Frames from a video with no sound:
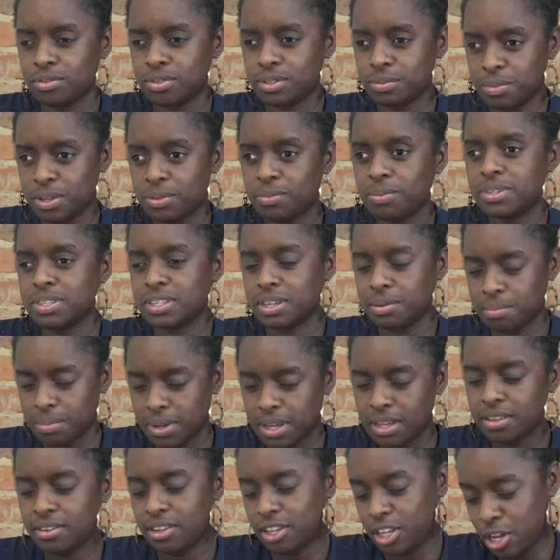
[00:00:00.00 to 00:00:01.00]
Smith was
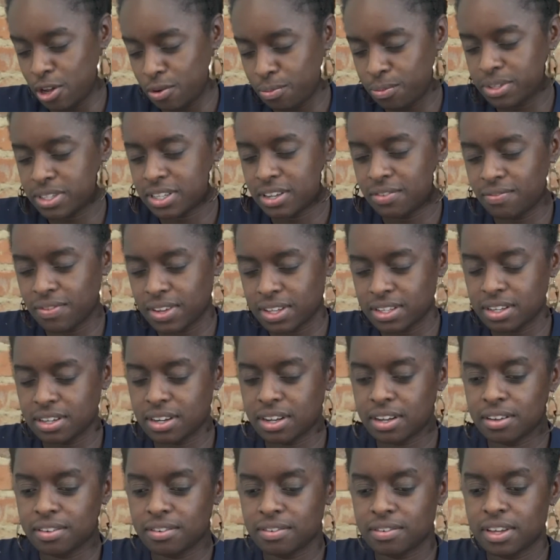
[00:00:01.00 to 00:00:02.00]
convicted
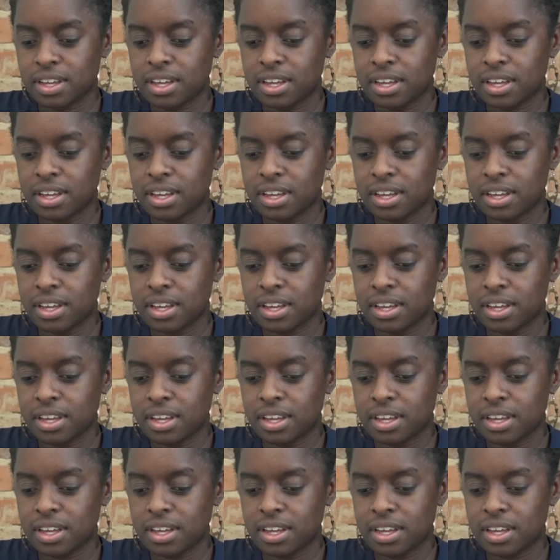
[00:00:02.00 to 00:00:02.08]
of.